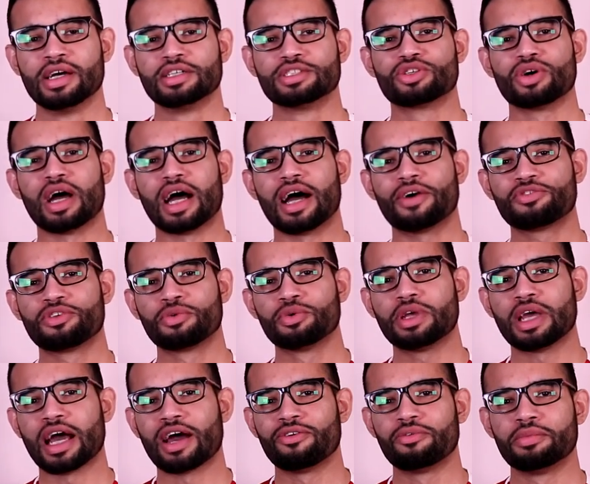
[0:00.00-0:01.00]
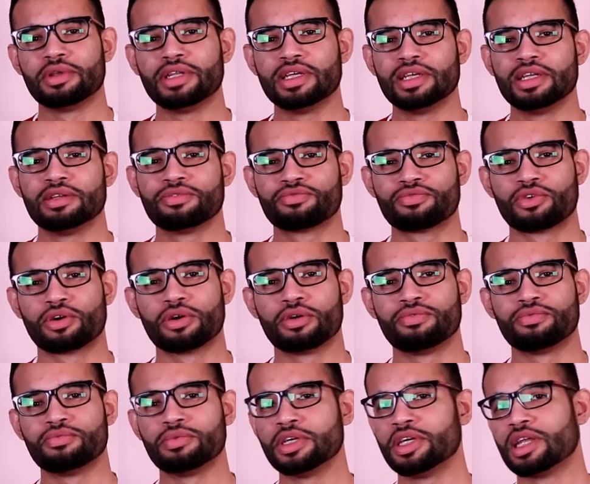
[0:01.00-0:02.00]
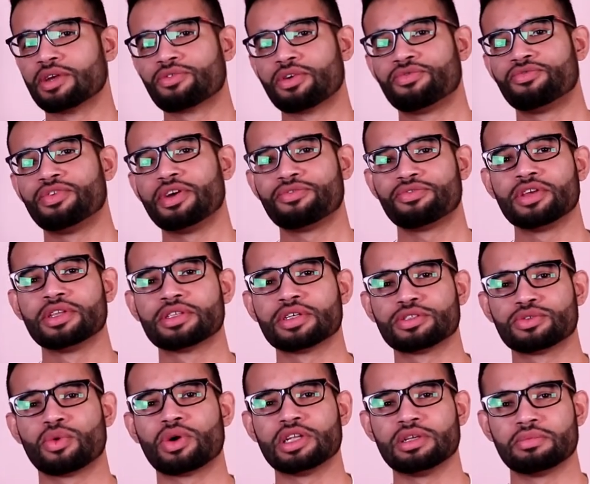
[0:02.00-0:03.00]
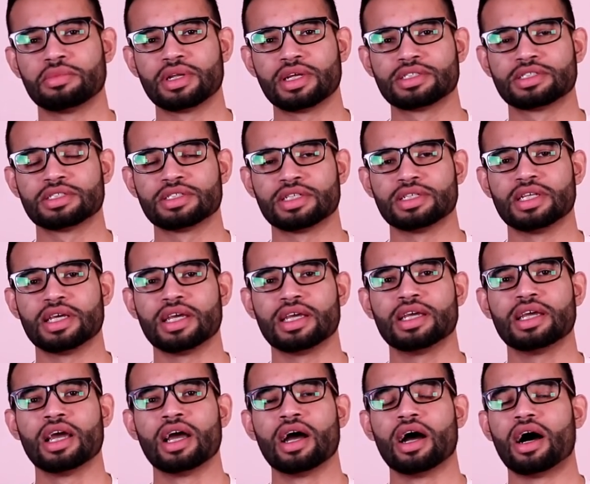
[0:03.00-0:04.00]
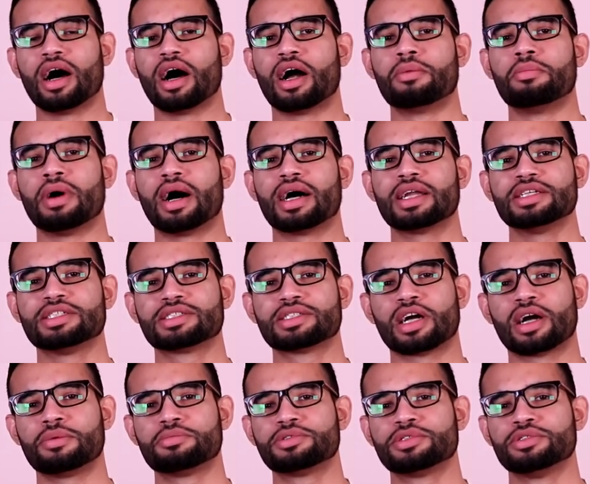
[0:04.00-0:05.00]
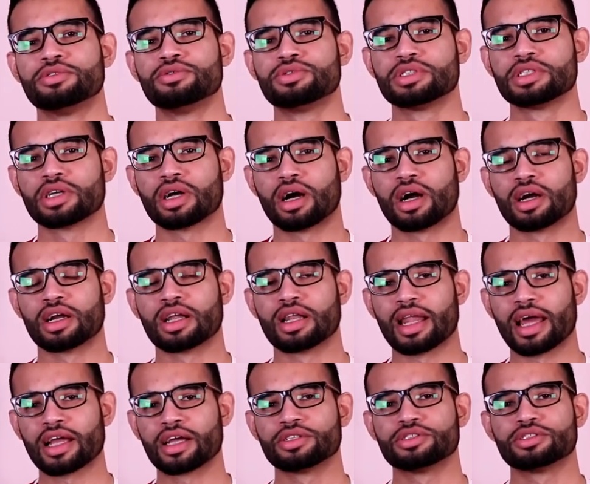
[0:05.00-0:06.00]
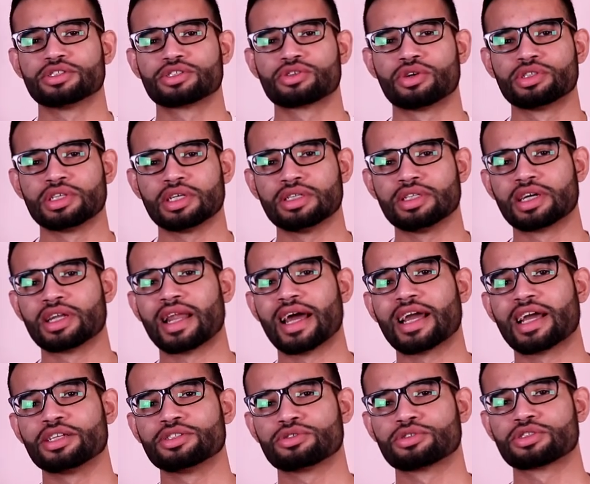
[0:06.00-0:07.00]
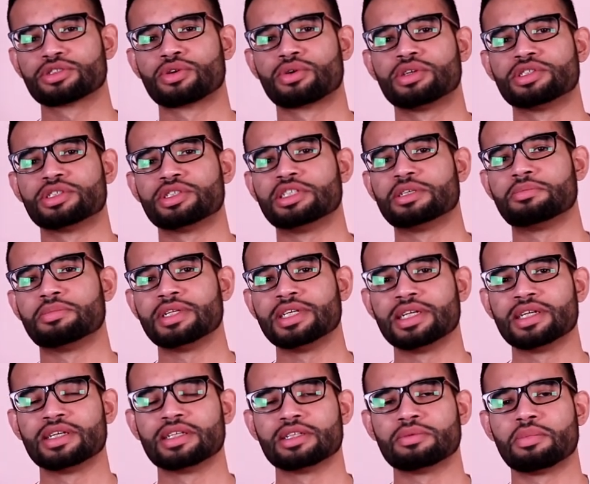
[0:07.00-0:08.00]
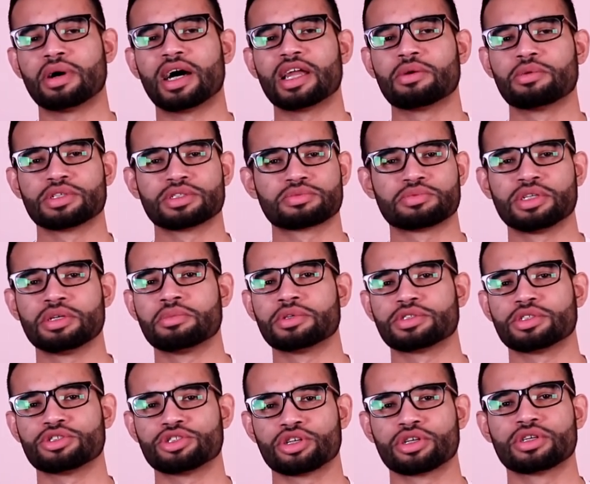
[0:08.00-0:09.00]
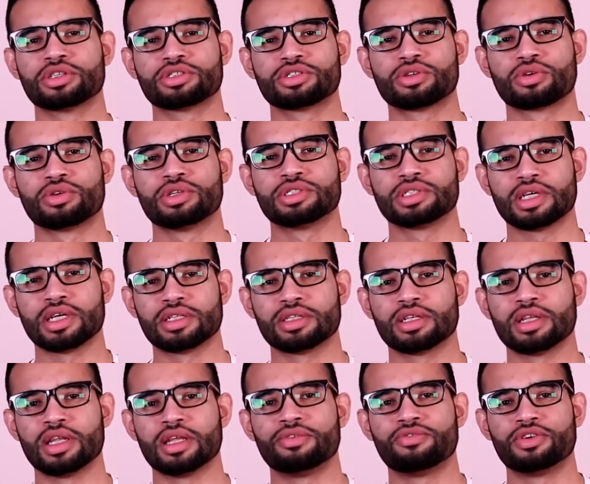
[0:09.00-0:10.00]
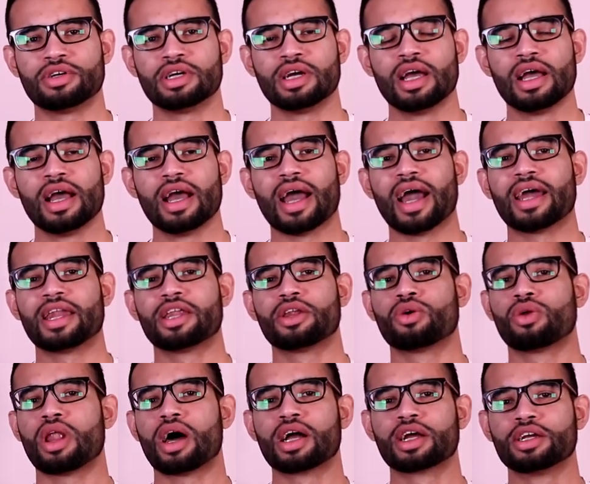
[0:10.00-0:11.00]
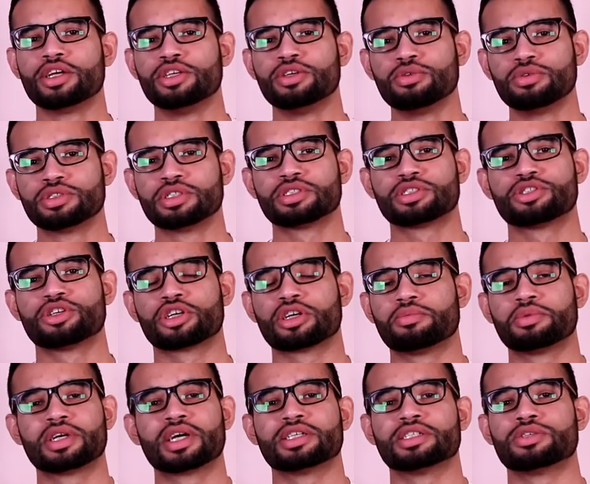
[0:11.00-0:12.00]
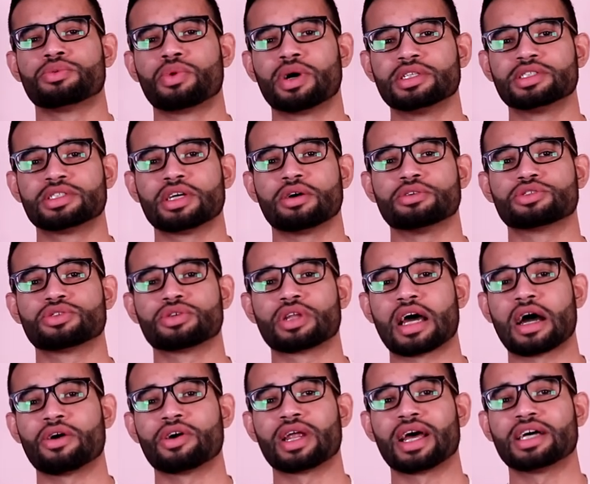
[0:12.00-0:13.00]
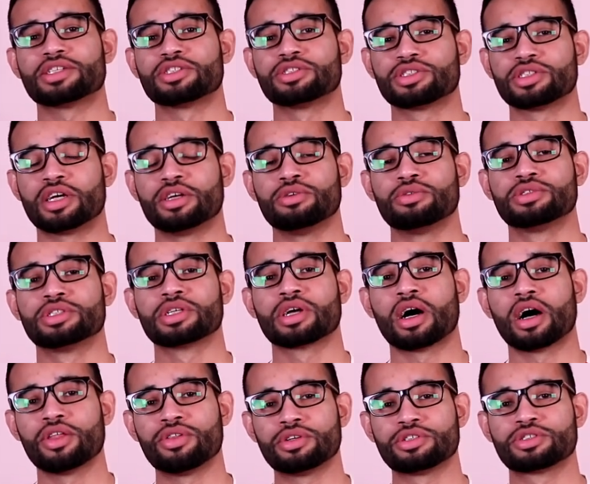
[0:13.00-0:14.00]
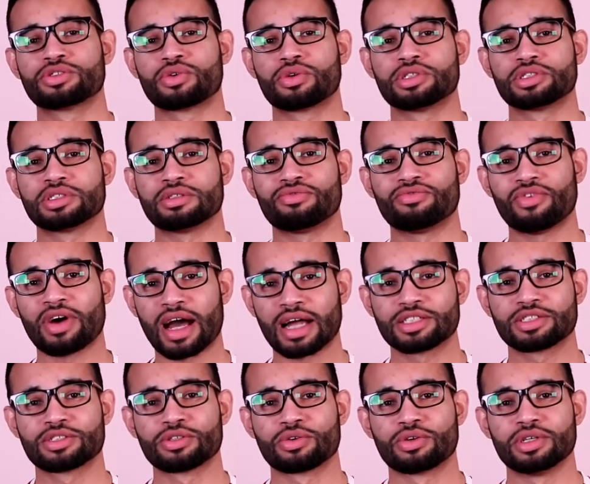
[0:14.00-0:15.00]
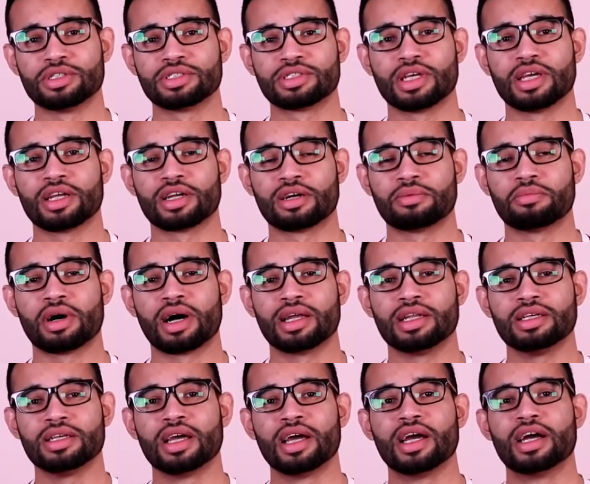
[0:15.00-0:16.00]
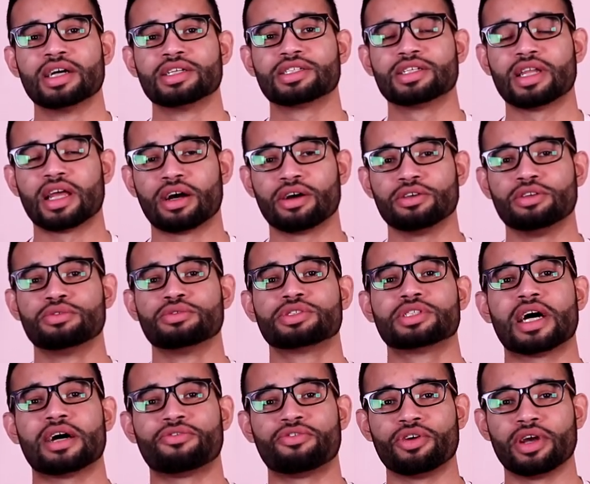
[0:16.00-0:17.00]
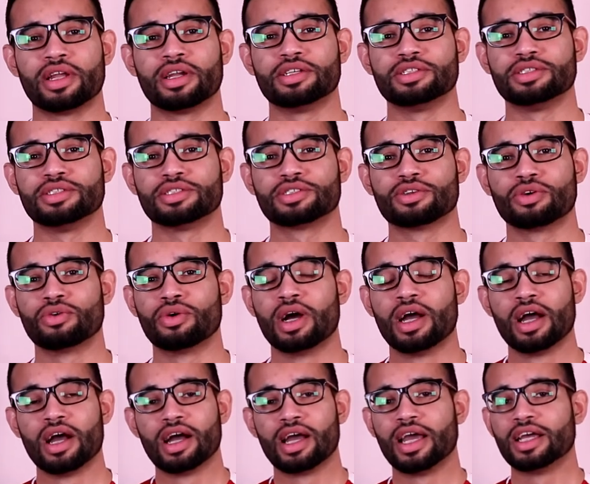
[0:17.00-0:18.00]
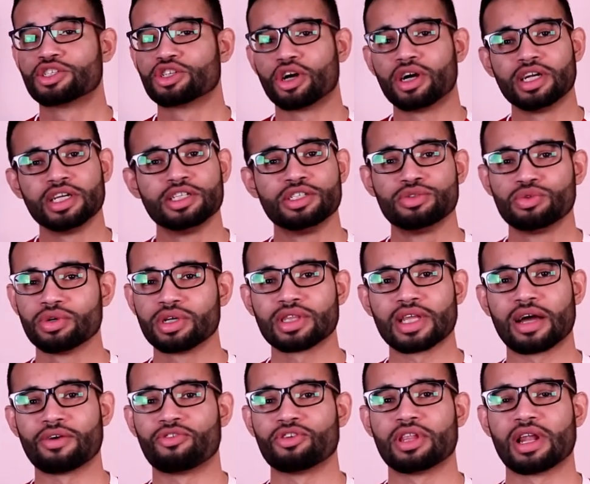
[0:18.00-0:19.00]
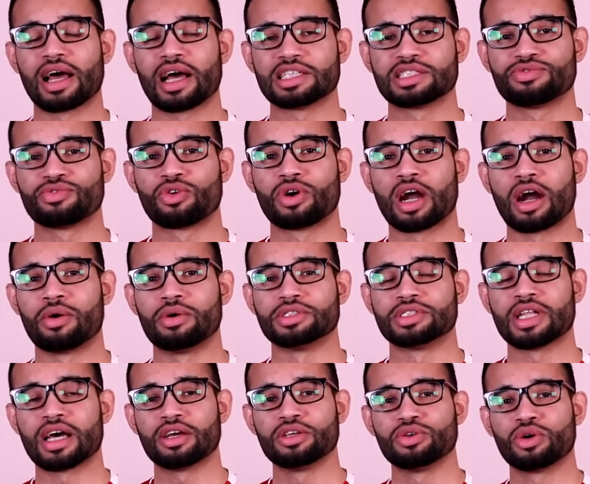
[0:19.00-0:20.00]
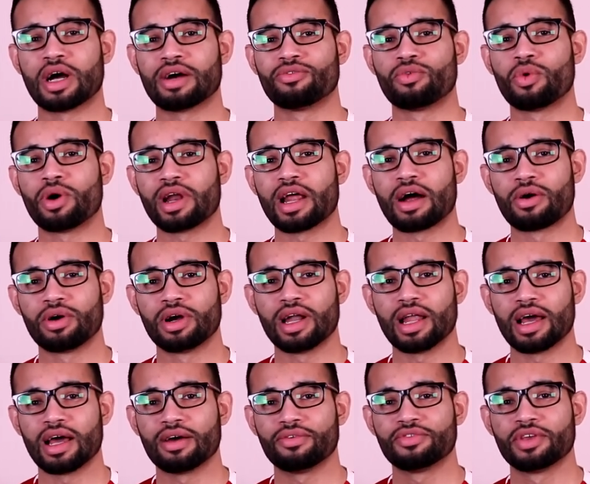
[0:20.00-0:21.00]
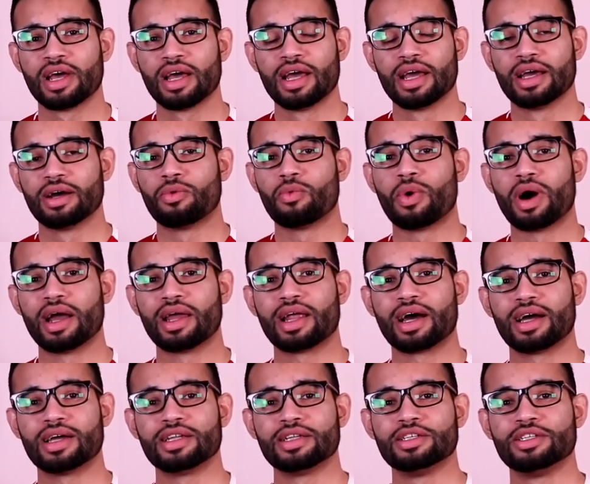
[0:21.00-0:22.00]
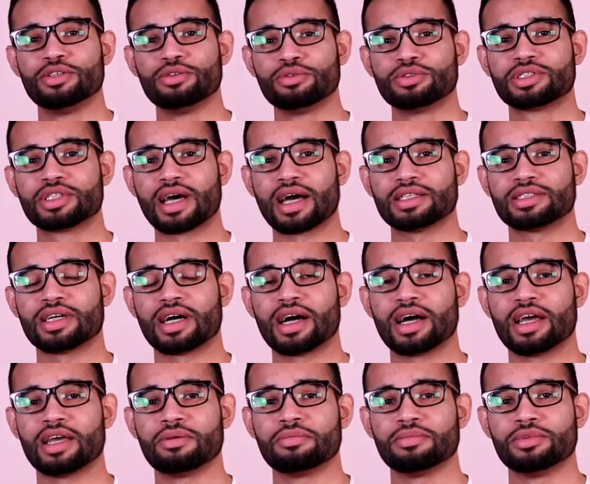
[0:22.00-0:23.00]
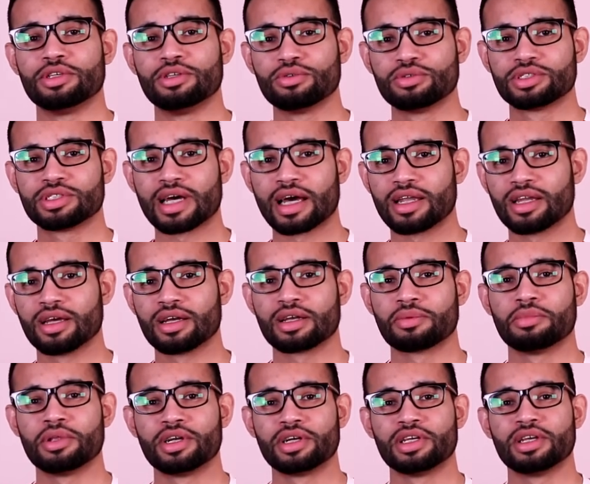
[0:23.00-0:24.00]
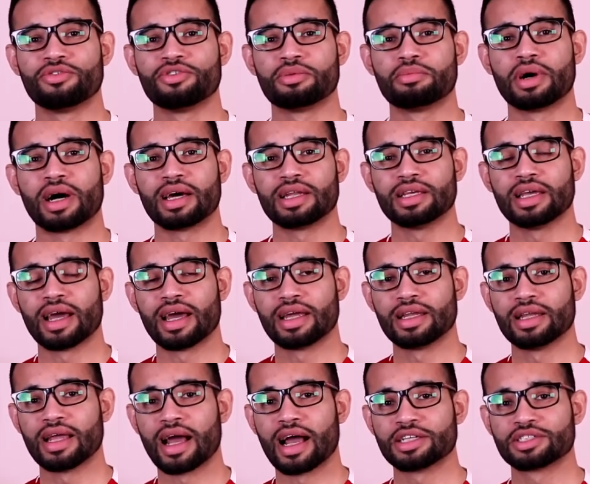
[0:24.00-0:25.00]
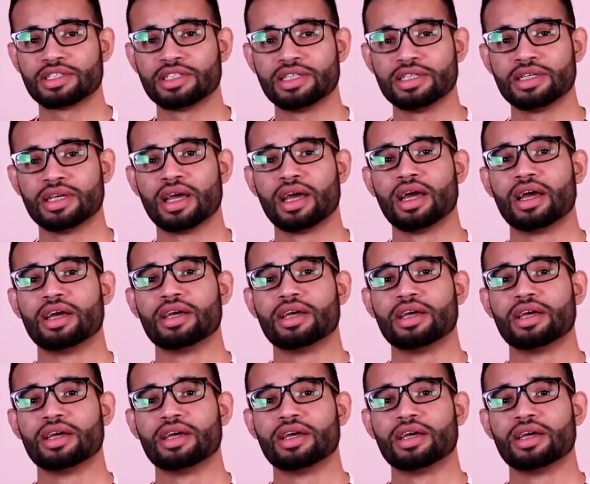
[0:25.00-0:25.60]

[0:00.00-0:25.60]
So after we haven't been eating for 15 to 20 minutes in the day, our body starts using our glycogen stores. The glycogen stores are depleted in the body, which is pretty much the sugar stores in the liver, and it no longer uses sugar because it runs out. So now it has to start using other stores, the fat stores in our body, to now use that for energy. So it's already doing that for the last 4 hours. Now you have 1 hour left. Why not use that time, use that ability of your body and actually